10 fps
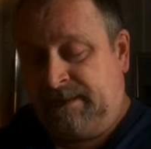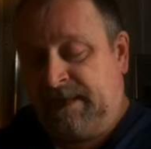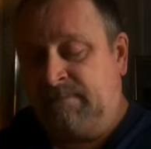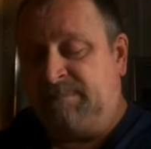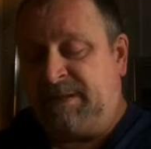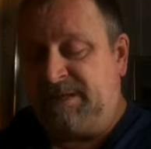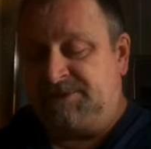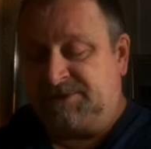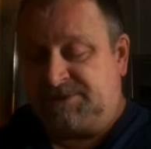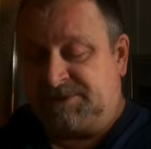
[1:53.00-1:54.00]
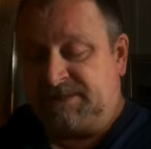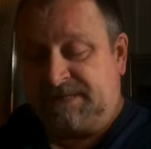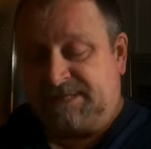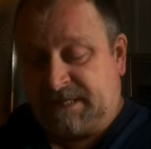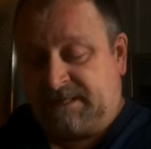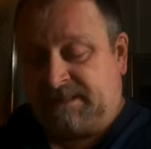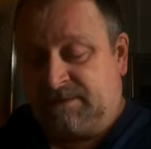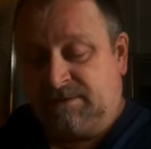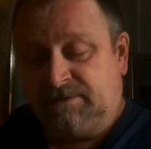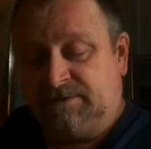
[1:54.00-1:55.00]
Impatience in the sick
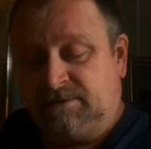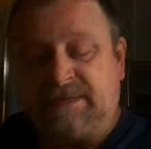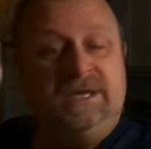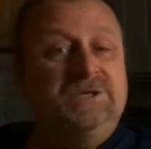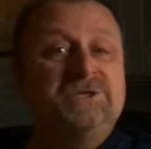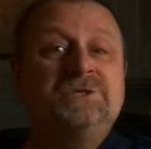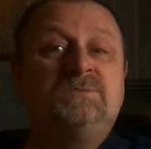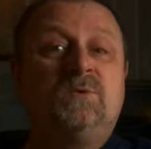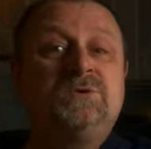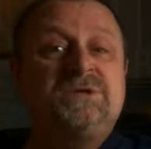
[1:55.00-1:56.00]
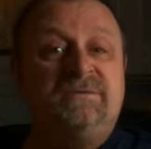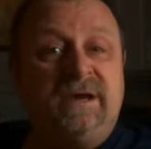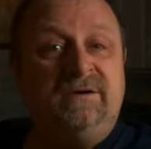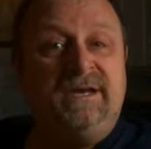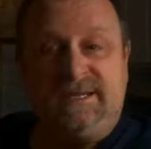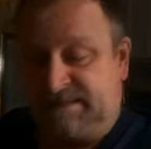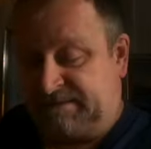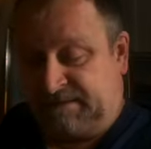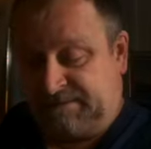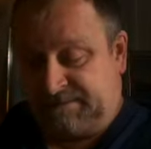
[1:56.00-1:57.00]
occasions more severity in the
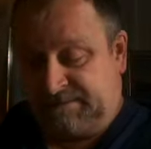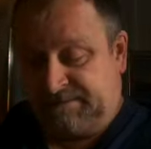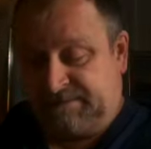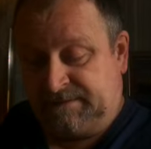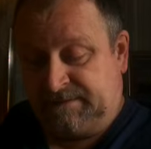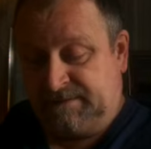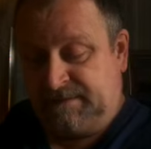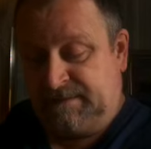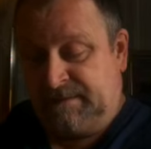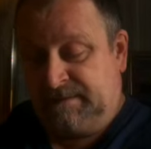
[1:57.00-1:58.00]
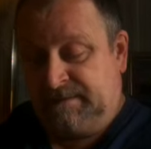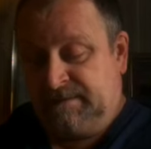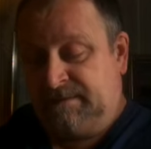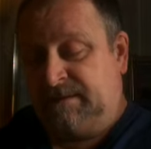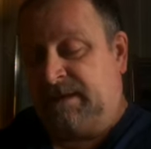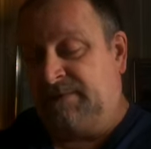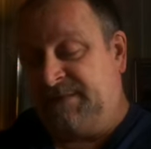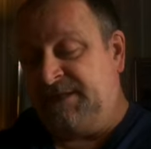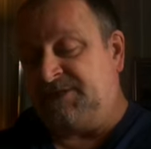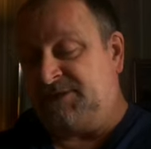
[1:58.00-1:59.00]
doctor. And
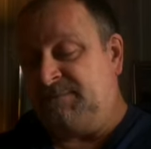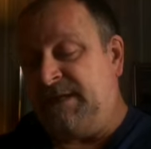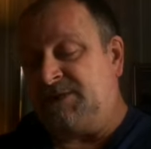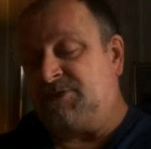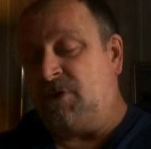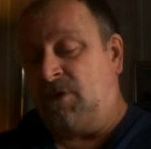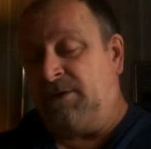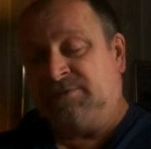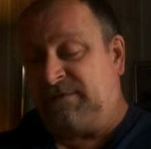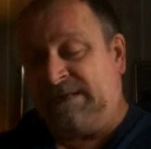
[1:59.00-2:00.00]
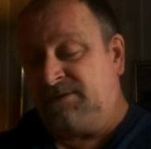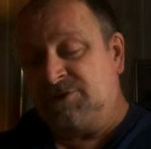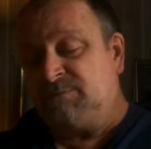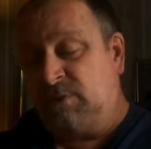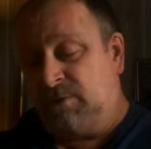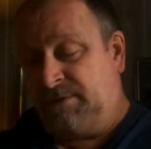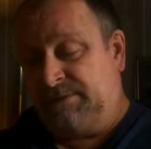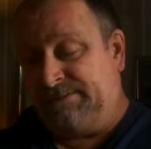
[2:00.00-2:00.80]
this makes God afflict us more.